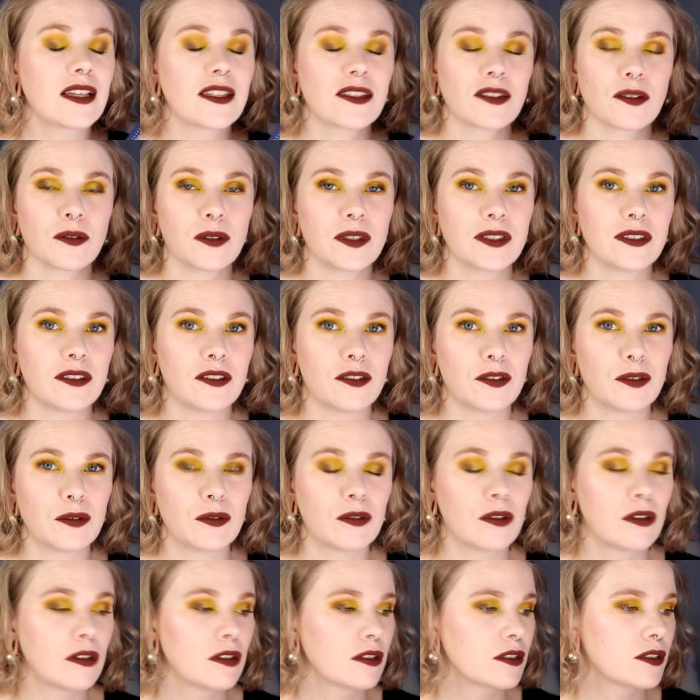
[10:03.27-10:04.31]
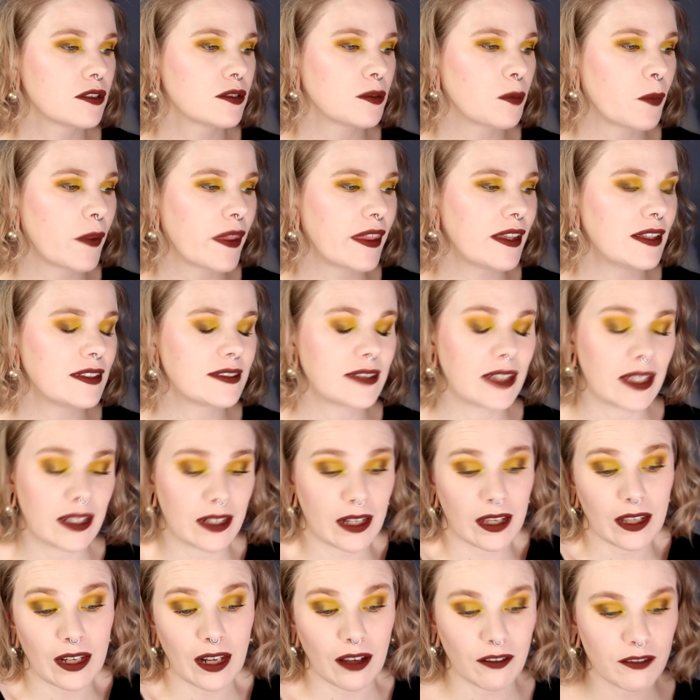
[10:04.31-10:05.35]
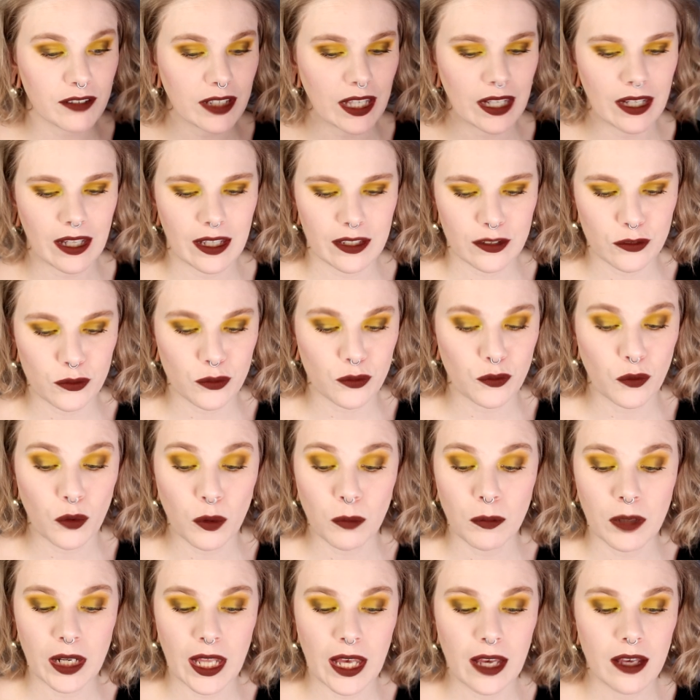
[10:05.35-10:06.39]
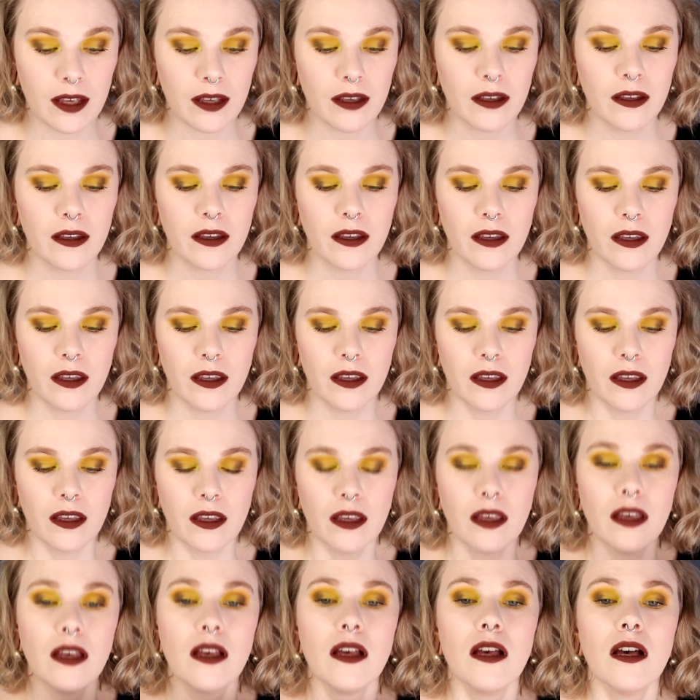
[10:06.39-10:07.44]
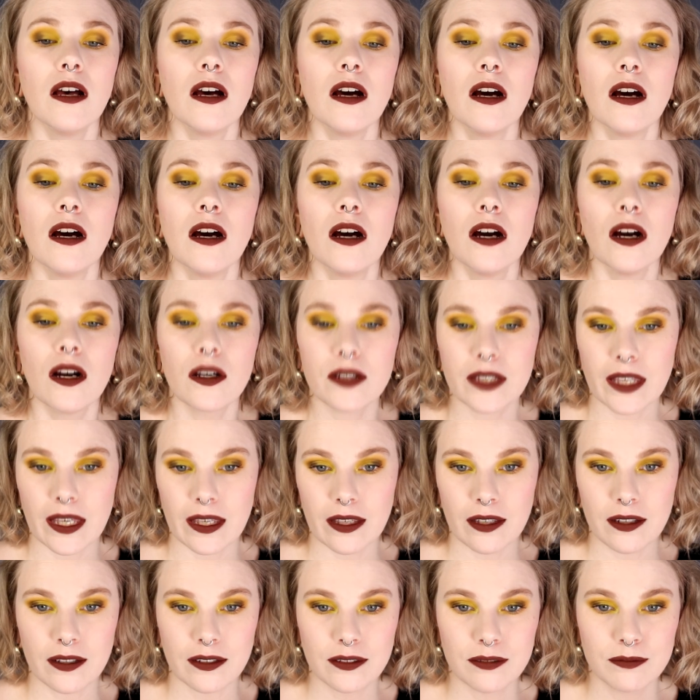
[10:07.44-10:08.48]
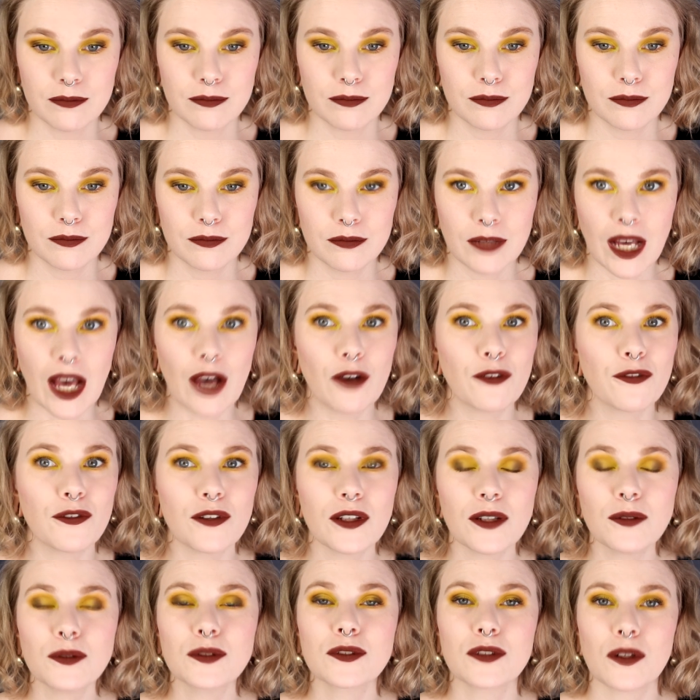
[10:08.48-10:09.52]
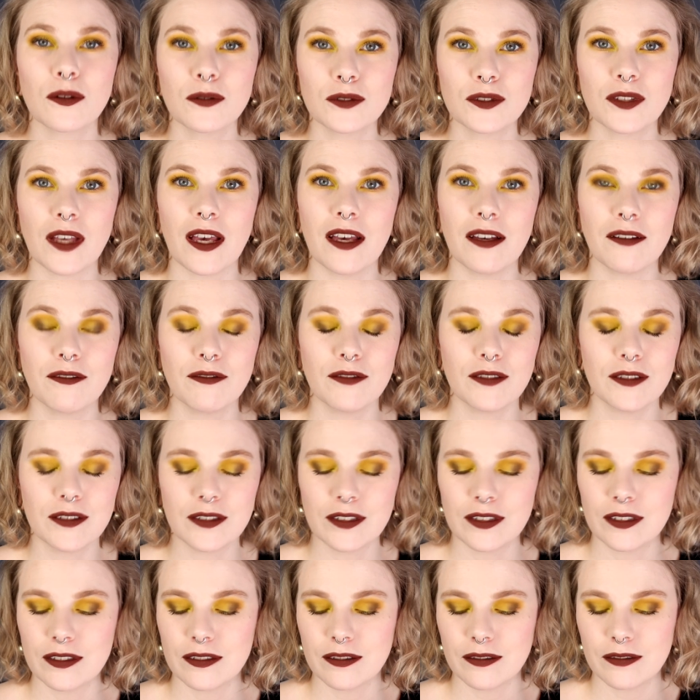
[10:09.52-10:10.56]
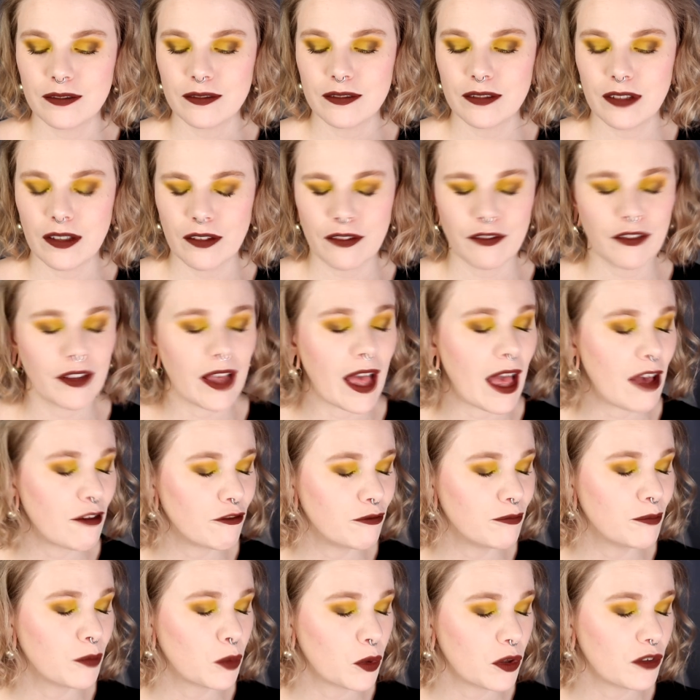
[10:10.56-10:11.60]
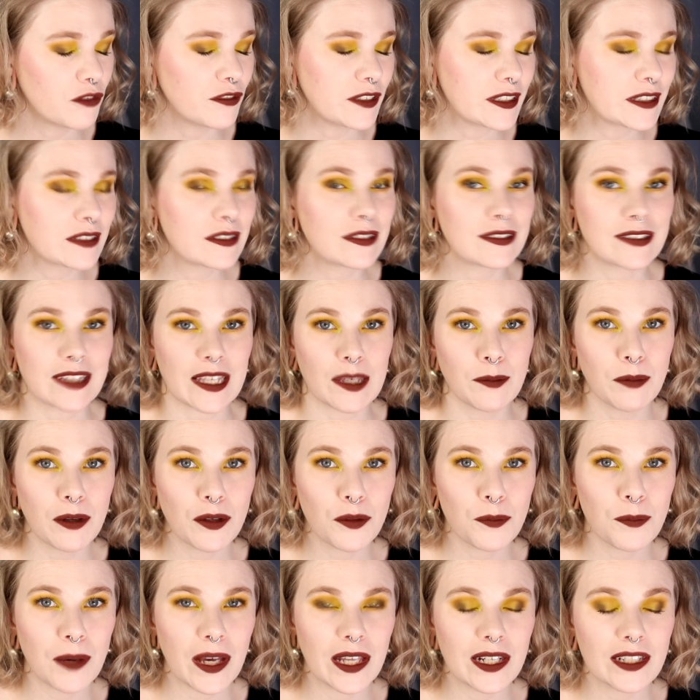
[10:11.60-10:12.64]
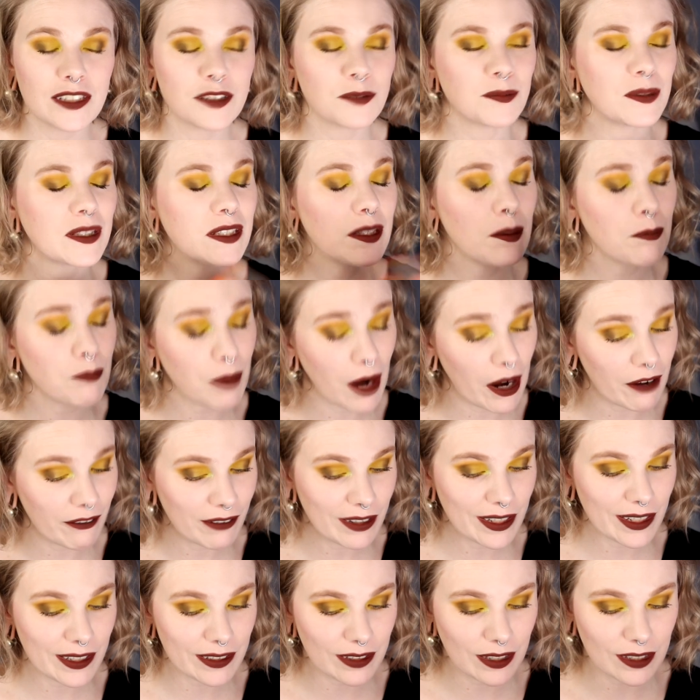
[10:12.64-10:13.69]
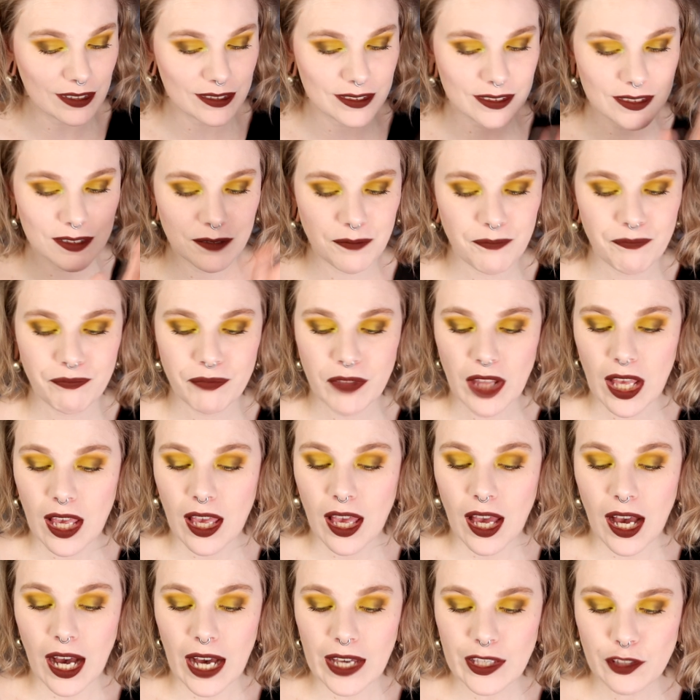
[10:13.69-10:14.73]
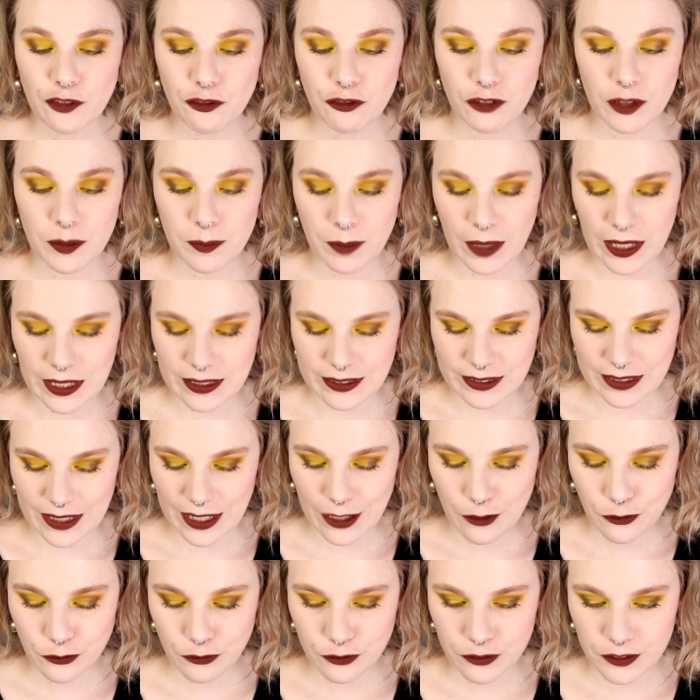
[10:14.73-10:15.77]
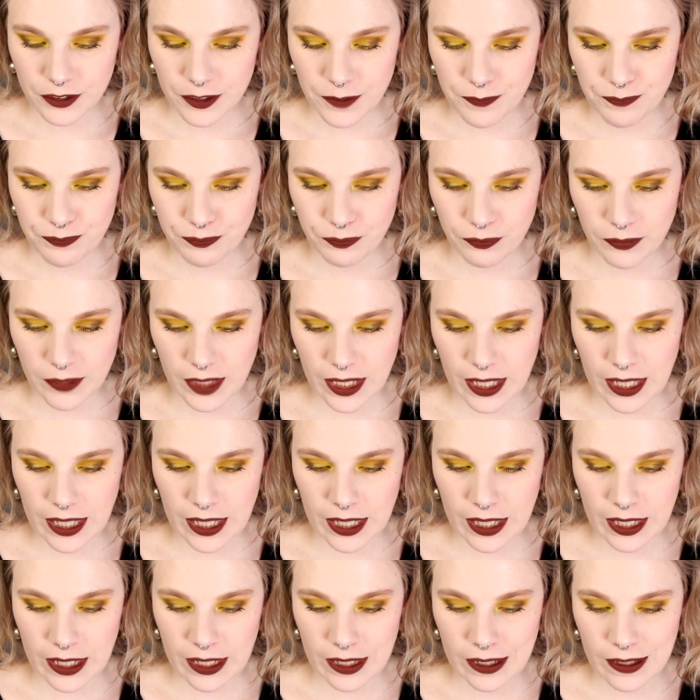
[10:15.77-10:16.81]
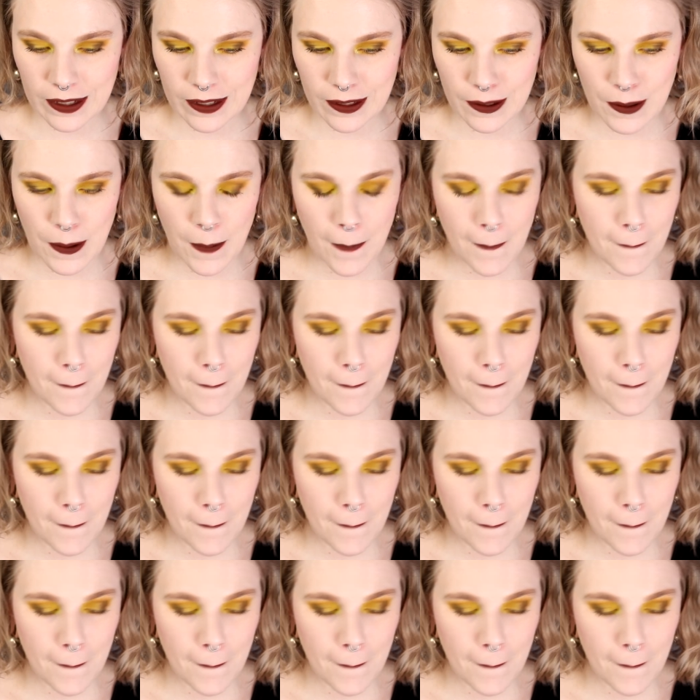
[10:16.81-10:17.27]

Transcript: so easy to do looks with it and I love Kaleidos formula Okay, I thought I was going to have uh, have more things to say about palettes, but apparently not. I have three palettes left, and uh,